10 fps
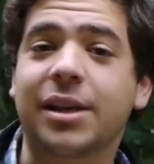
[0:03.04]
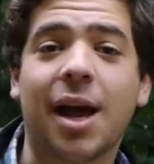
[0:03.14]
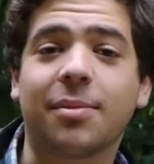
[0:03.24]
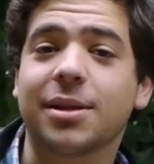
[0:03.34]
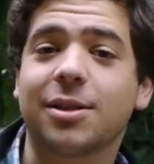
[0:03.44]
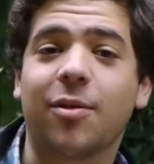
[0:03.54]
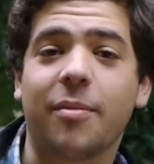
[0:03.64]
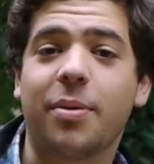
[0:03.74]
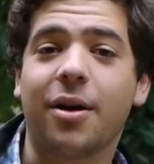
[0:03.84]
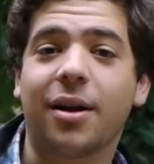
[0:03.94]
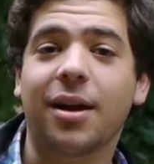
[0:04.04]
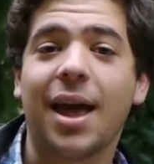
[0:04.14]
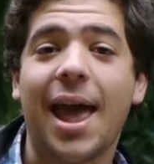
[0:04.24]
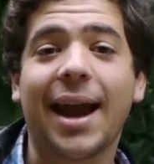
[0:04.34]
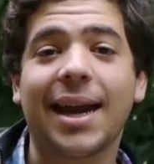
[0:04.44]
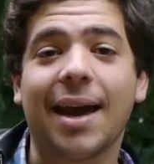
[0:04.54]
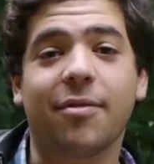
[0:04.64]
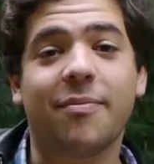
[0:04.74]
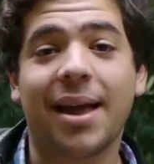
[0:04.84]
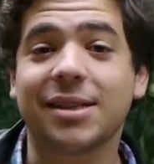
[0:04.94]
Tompkins Square Park hanging out with
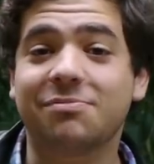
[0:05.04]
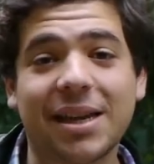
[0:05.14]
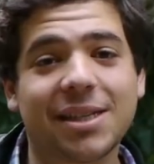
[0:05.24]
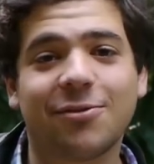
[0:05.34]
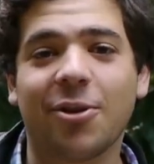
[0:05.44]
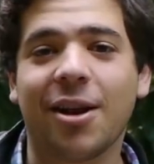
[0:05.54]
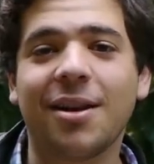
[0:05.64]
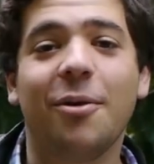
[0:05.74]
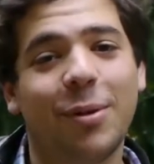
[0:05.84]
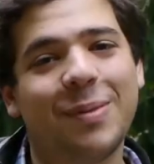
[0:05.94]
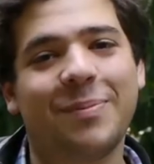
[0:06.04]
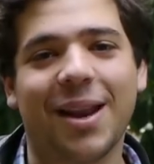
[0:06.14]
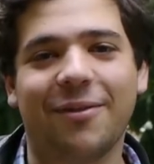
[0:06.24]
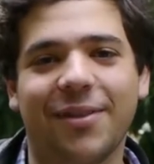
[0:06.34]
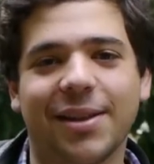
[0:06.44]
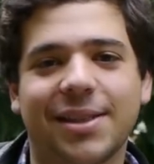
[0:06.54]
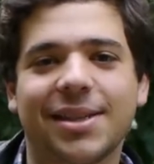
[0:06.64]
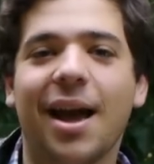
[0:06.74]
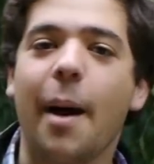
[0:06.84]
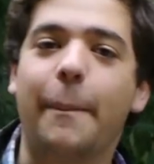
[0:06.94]
man's best friend with benefits,
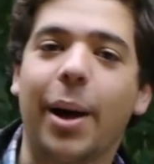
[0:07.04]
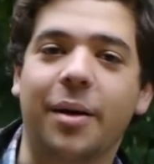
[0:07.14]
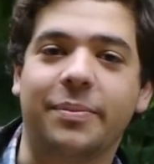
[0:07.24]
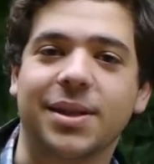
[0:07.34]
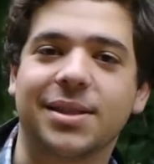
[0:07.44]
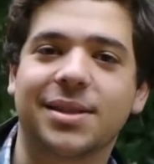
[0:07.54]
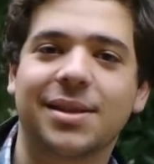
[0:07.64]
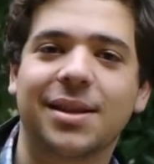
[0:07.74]
puppies.